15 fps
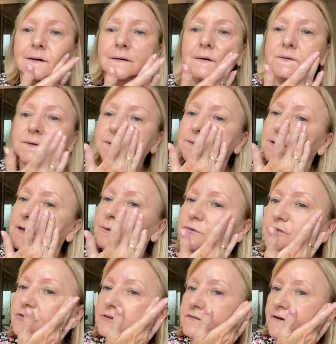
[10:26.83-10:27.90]
As I say,
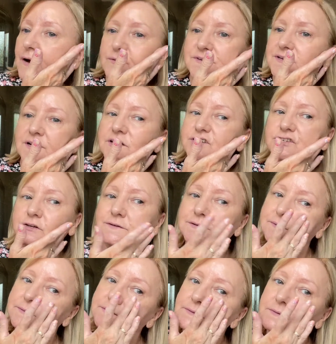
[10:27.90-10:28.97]
also the foundations,
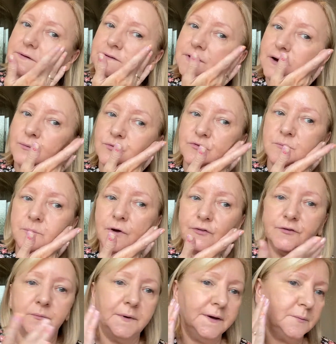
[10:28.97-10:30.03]
that wouldn't
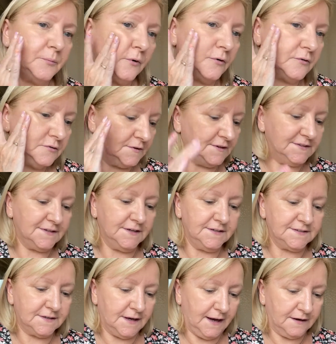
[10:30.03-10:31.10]
bother me, but this
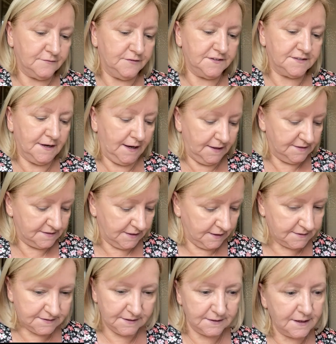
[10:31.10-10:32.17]
is advertised
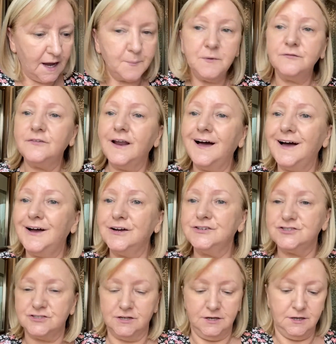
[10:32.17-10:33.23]
as
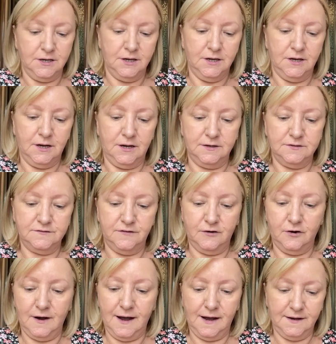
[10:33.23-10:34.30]
camouflage and for
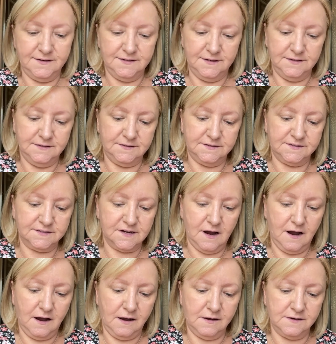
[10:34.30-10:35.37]
hiding
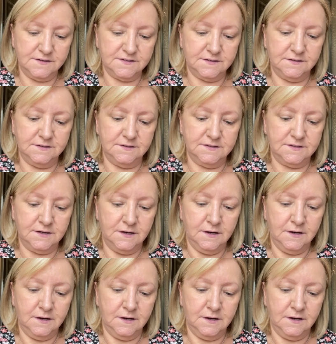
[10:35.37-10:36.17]
scars and